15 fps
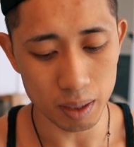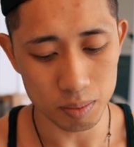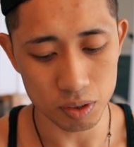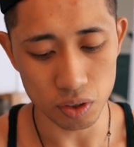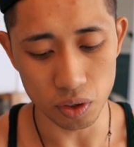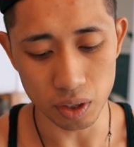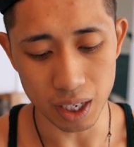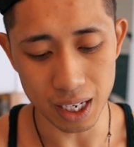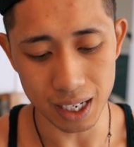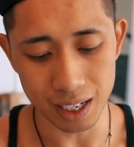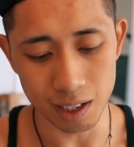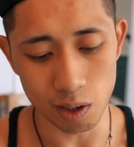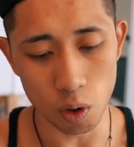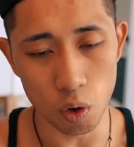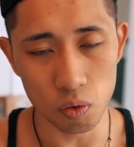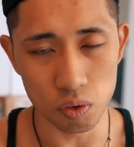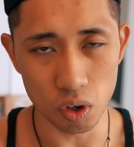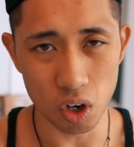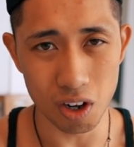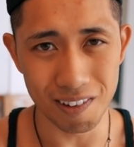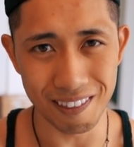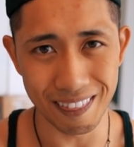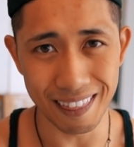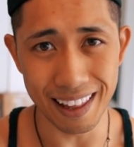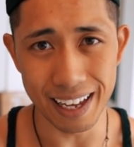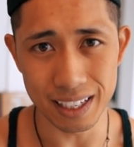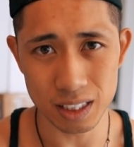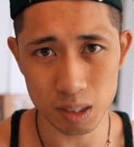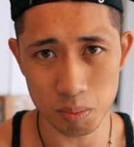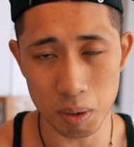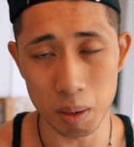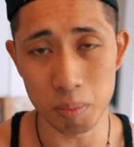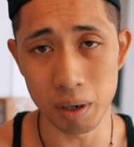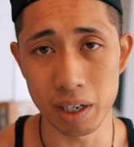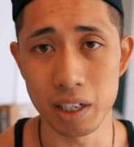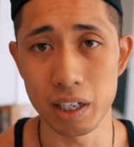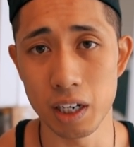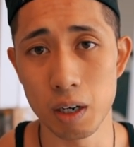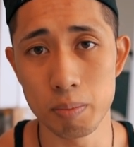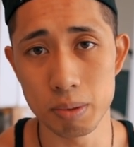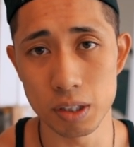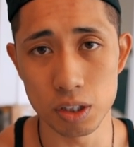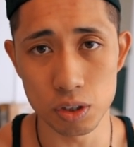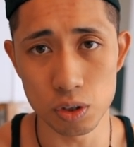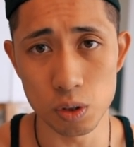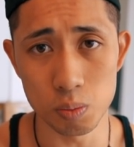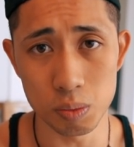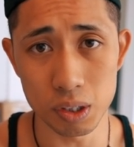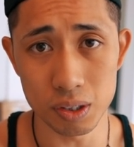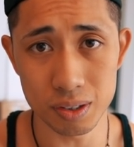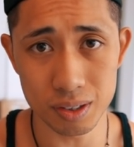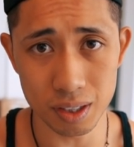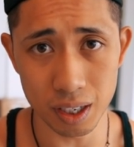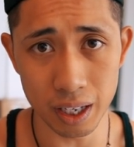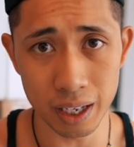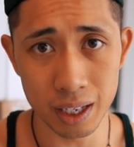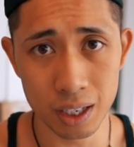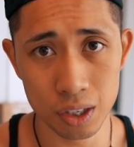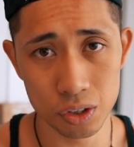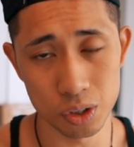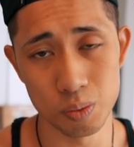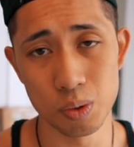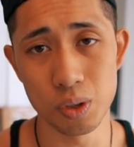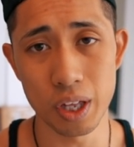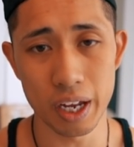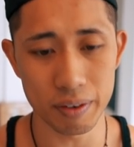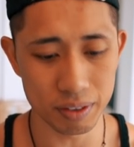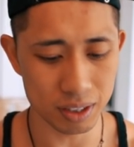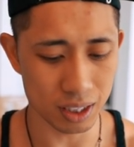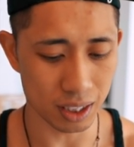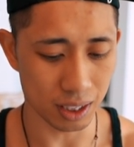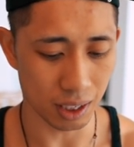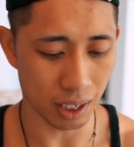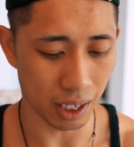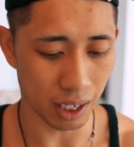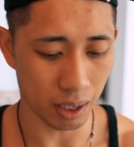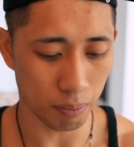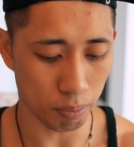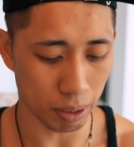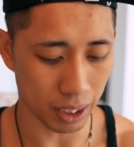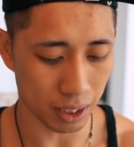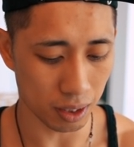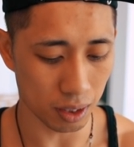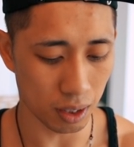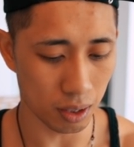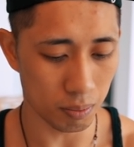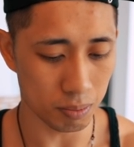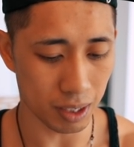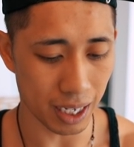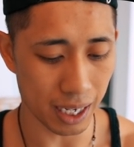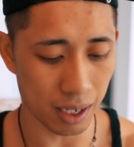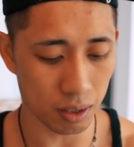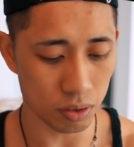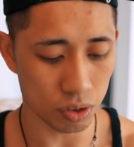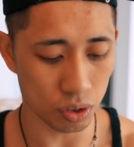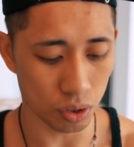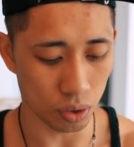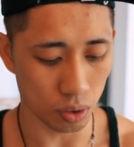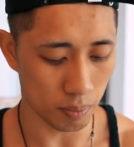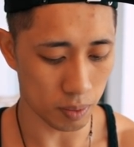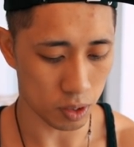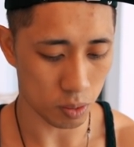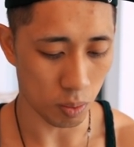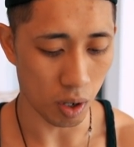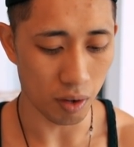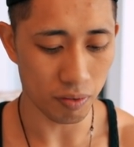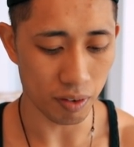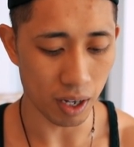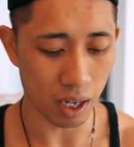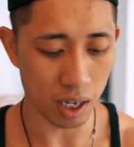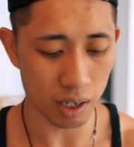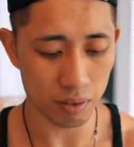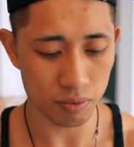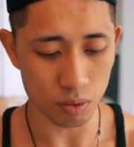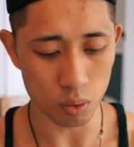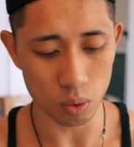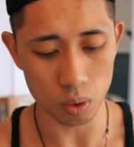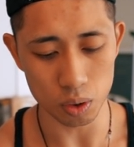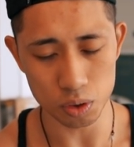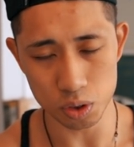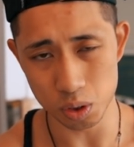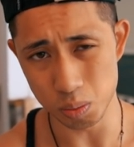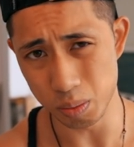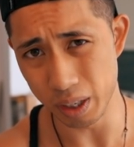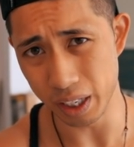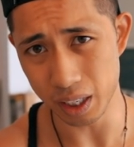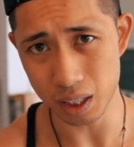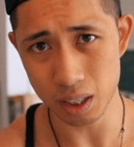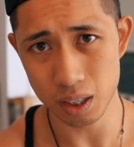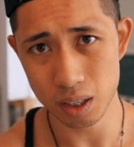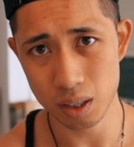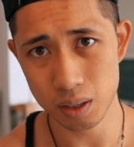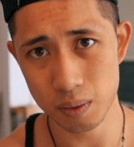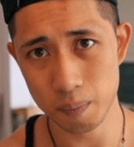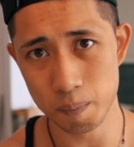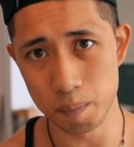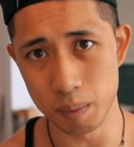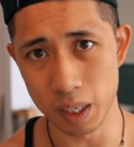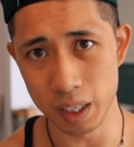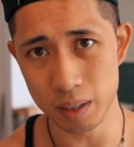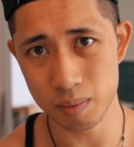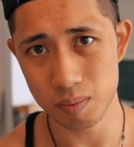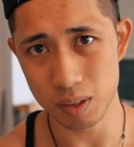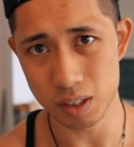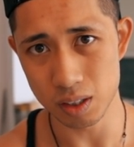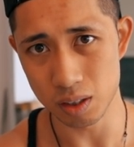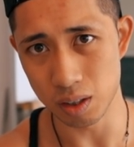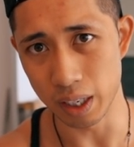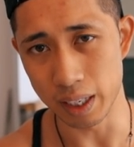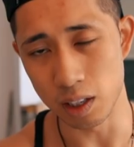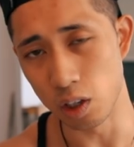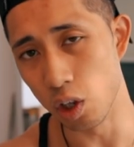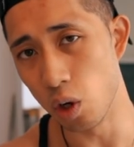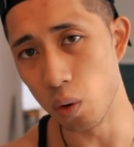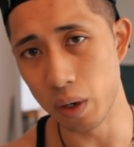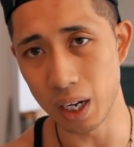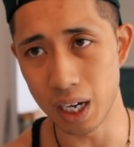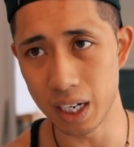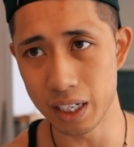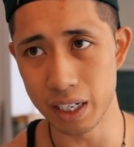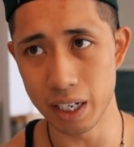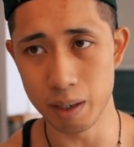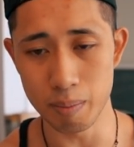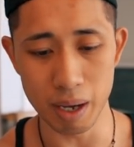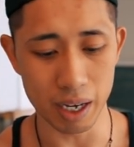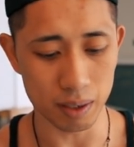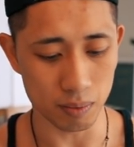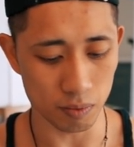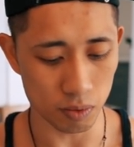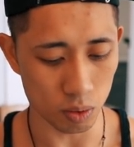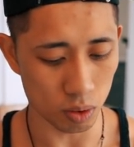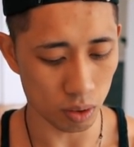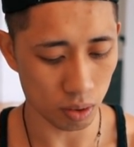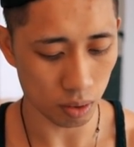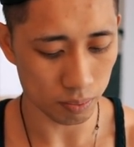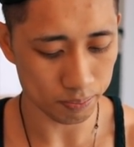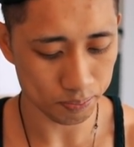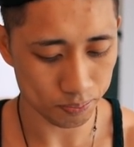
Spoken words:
I'm still getting overall less by breaking it up in two meals today. So I'll do that every second day, breaking them down to a small five or two big, but it's like a low and high day back and forth.